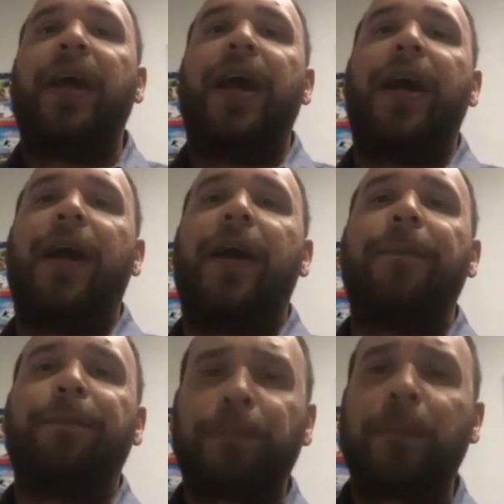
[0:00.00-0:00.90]

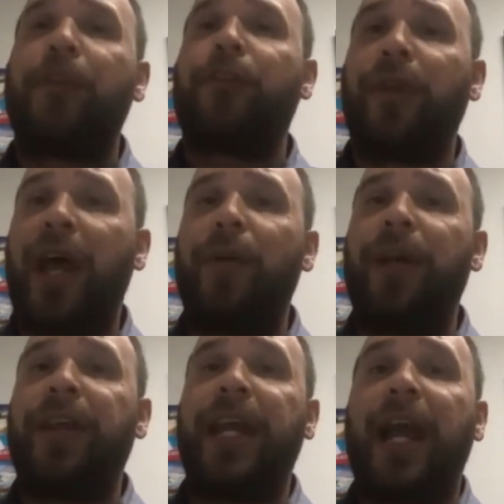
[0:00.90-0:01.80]
So that
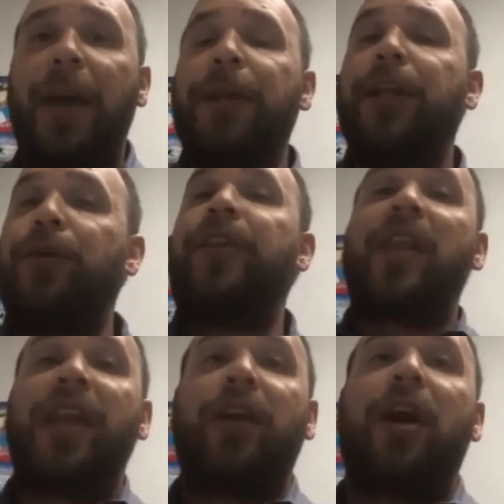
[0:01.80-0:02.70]
way, like I'm going to use
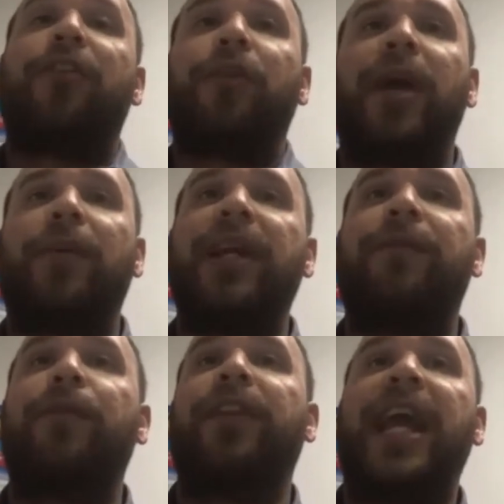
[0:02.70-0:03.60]
that later on. So that way,
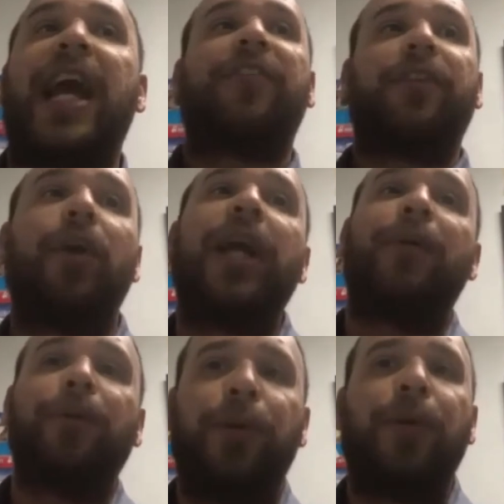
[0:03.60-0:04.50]
if they ask, oh
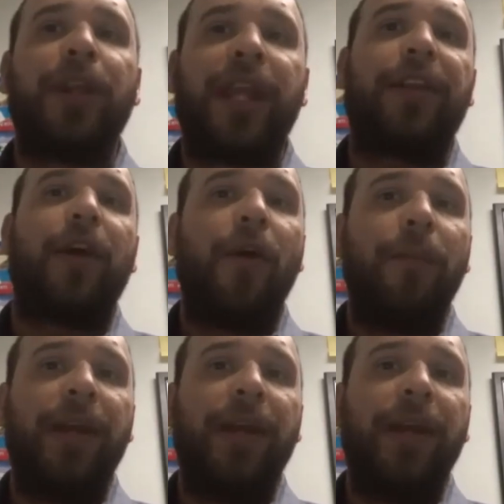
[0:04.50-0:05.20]
yeah, we really like the